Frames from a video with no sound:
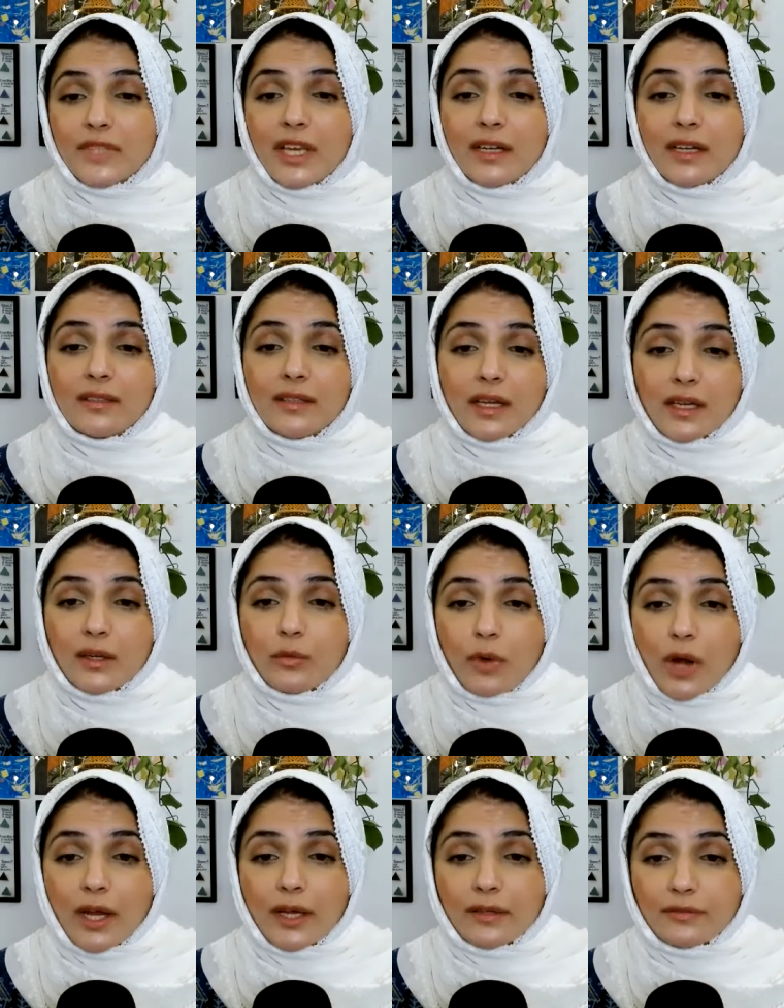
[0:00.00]
get a second
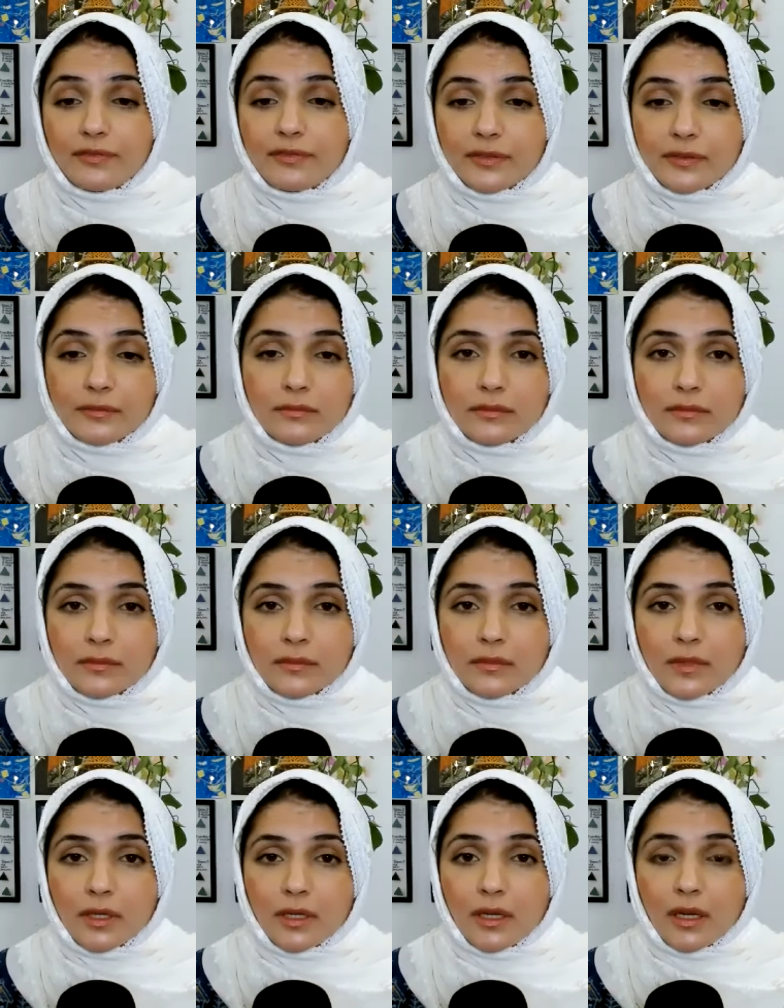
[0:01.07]
wife.
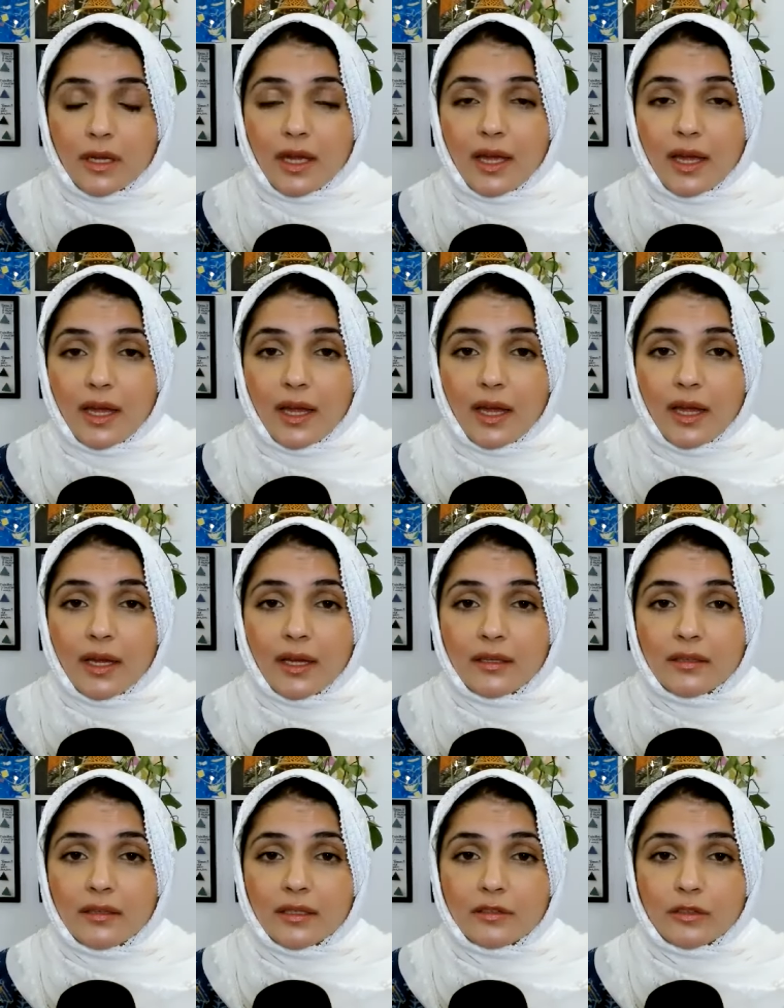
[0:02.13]

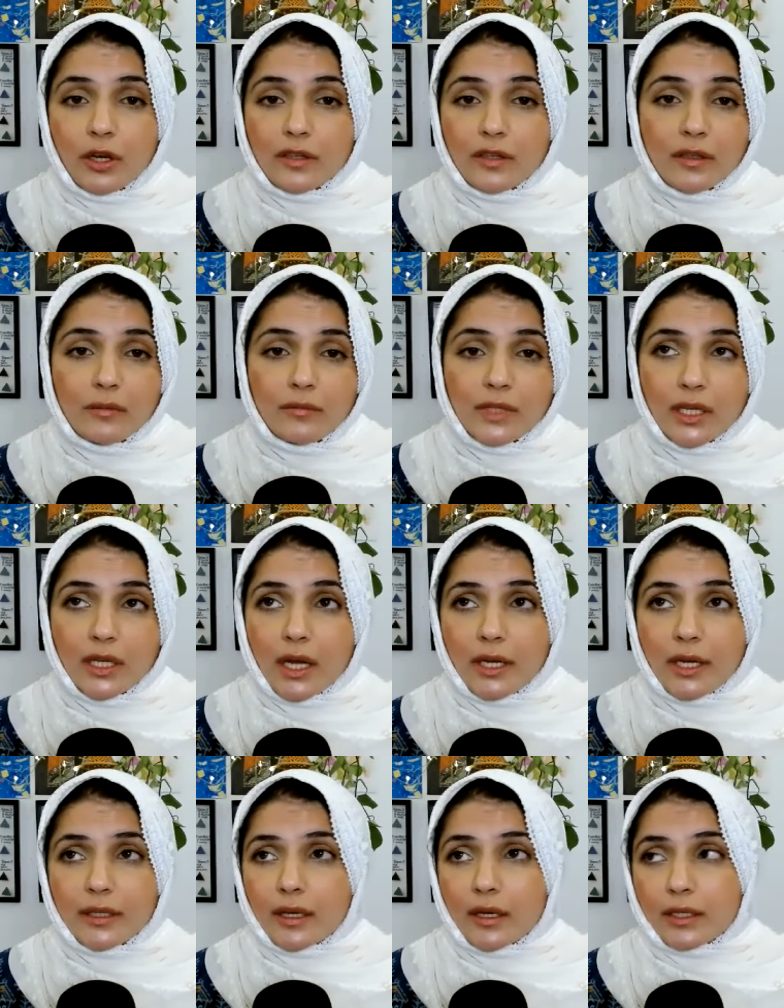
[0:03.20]
And it's not something
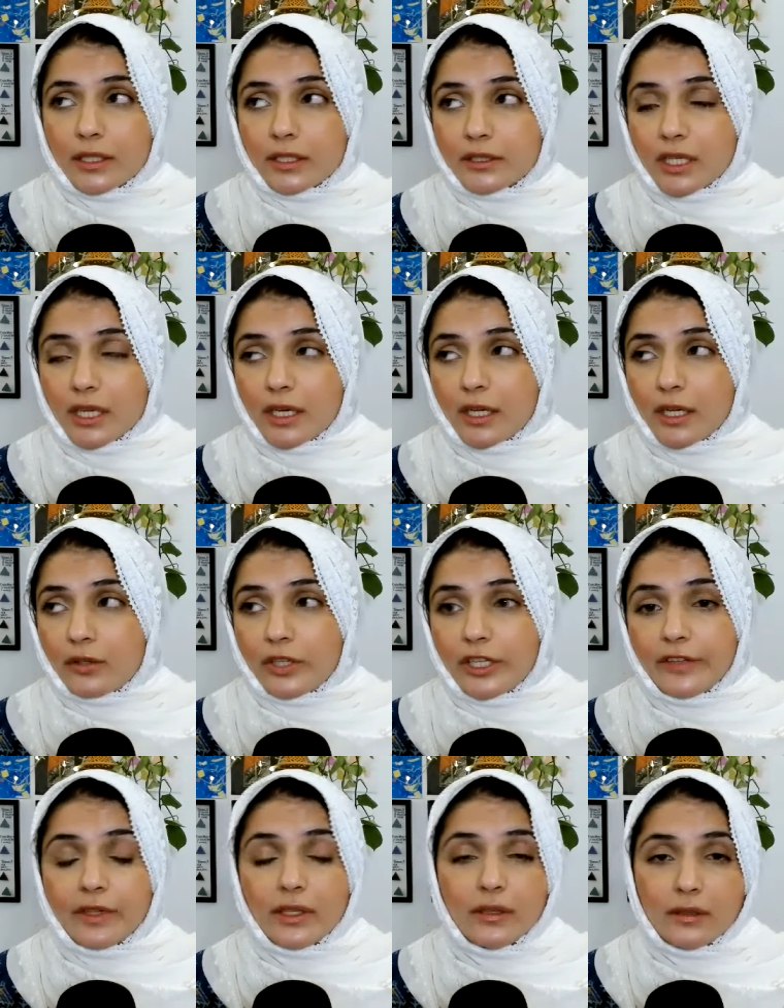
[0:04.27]
I encourage, and I don't
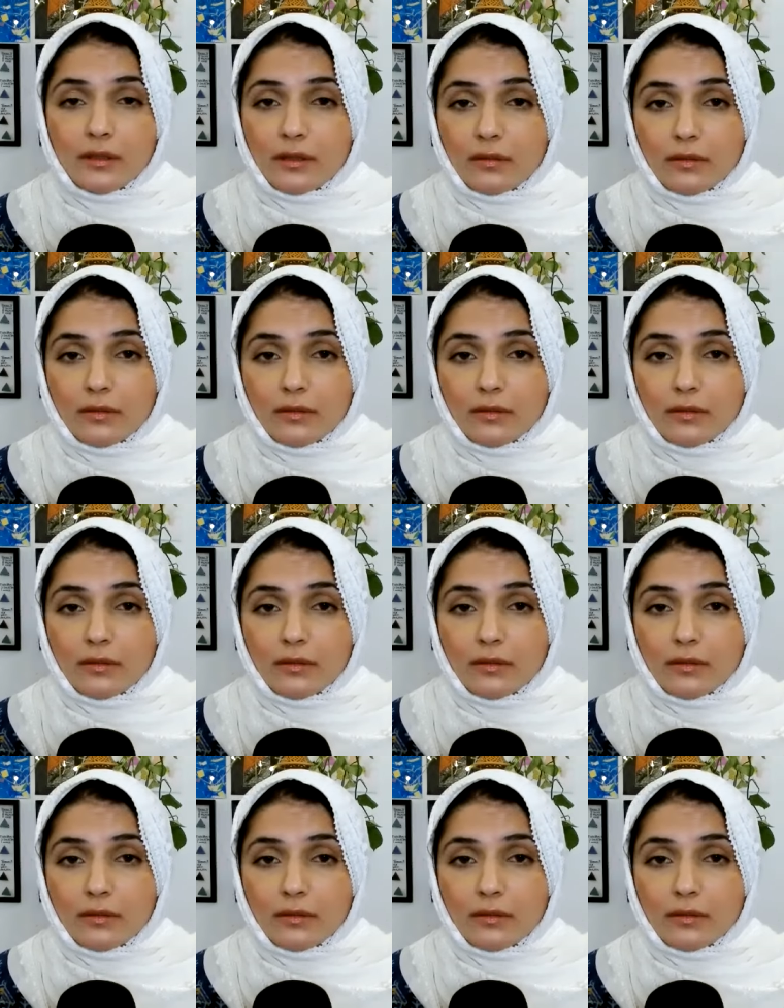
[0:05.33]
even